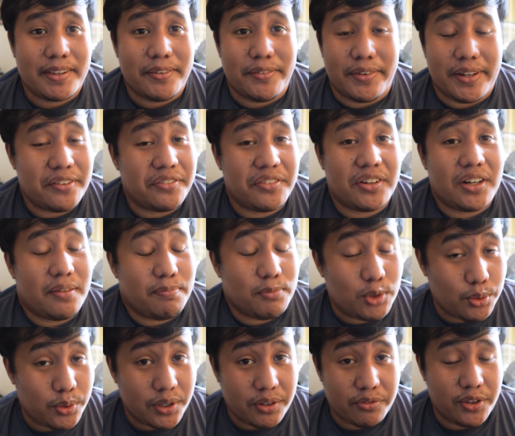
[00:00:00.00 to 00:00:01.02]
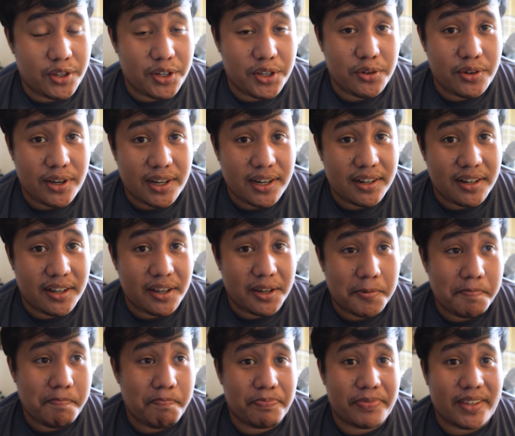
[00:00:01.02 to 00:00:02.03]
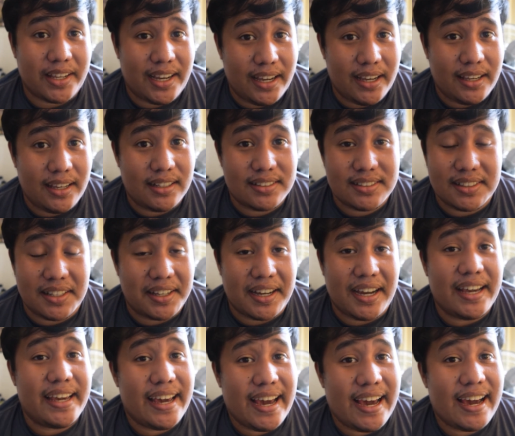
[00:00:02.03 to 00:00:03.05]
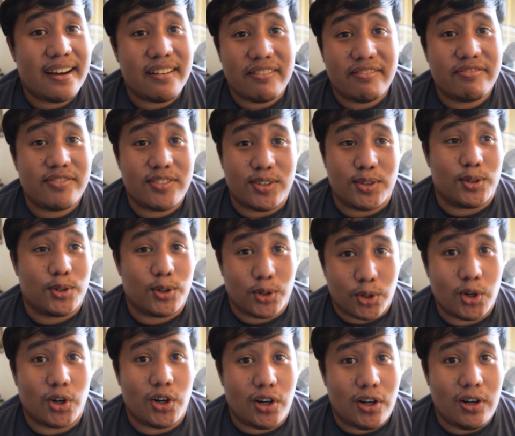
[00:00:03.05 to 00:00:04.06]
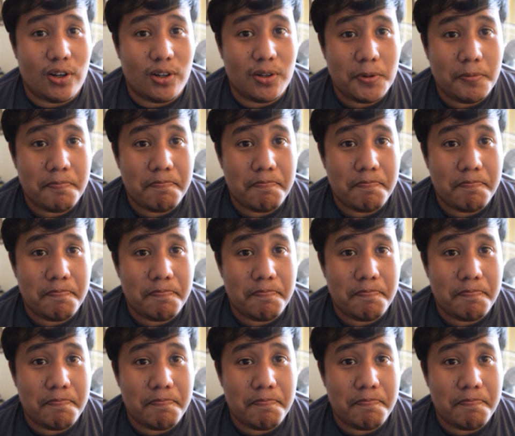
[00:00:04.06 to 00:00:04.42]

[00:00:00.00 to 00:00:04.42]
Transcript: Whenever I'm doing video editing, it's like I have to crawl